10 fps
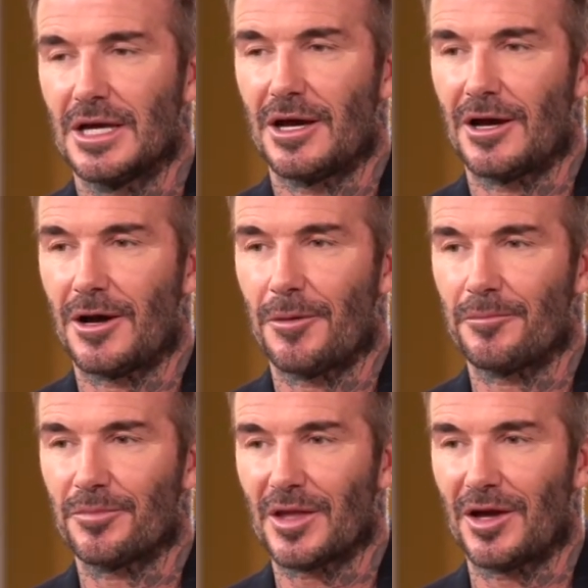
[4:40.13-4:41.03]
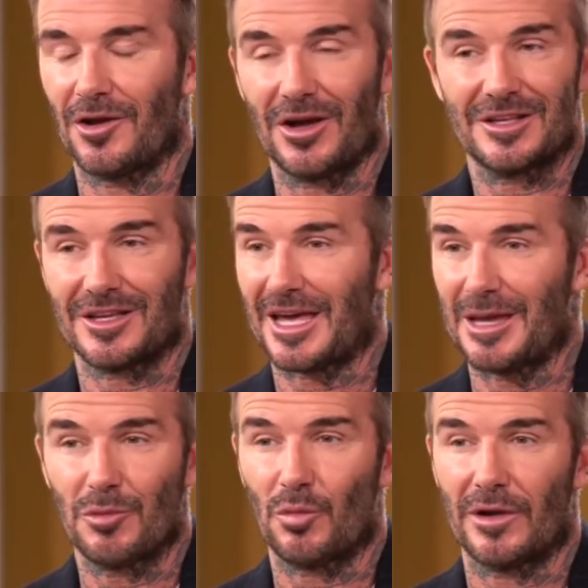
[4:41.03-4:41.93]
And I
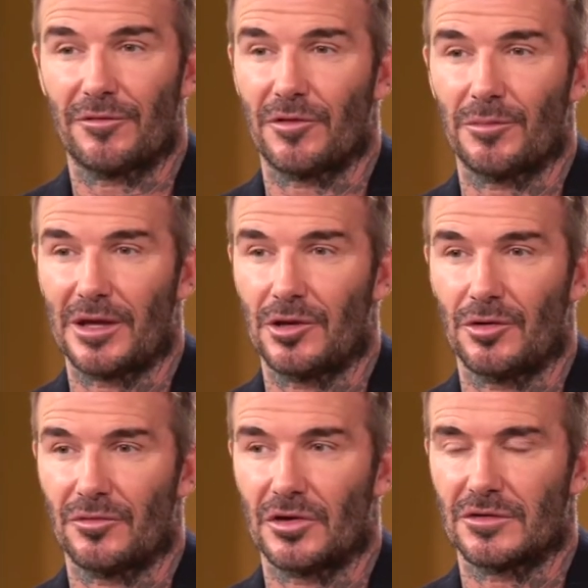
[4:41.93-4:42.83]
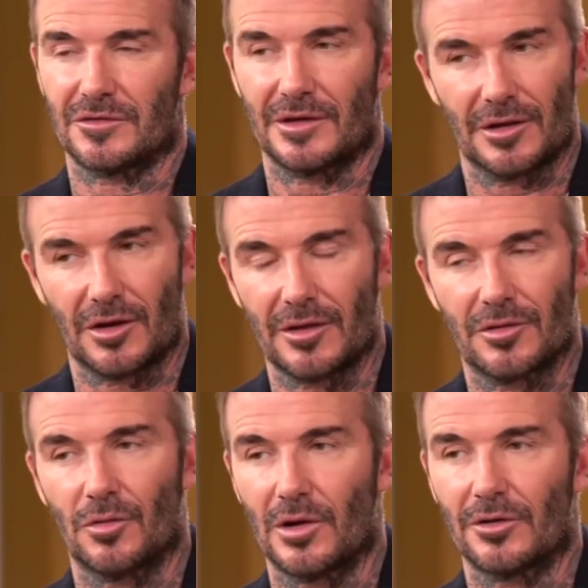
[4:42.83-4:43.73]
came away from that university and I
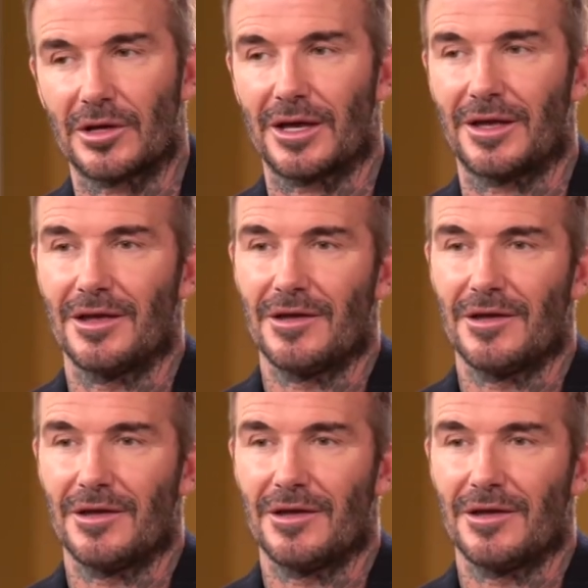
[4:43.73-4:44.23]
thought, okay,